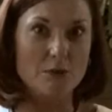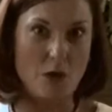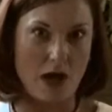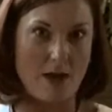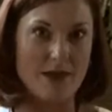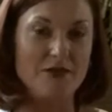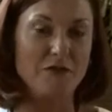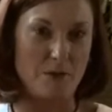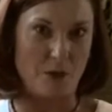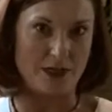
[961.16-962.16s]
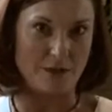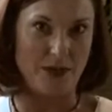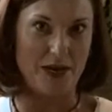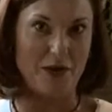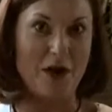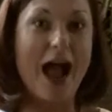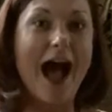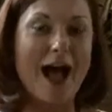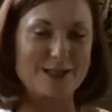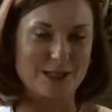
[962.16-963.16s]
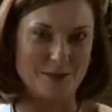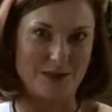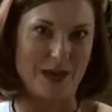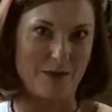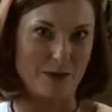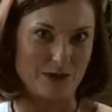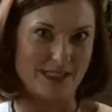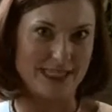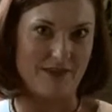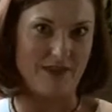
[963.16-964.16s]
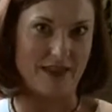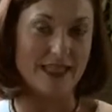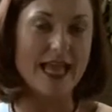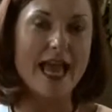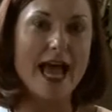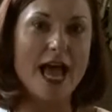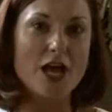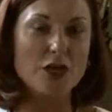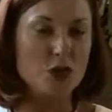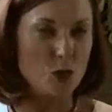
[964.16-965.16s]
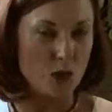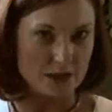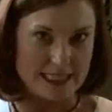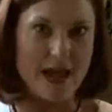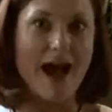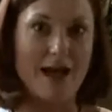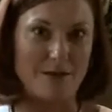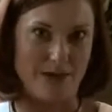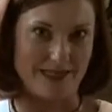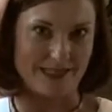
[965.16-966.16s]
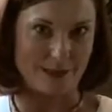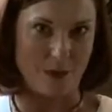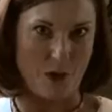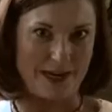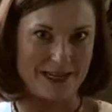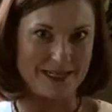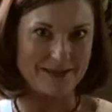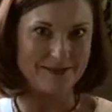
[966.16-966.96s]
Mohammed for Pointe Pierre on September 7th. You will not be disappointed.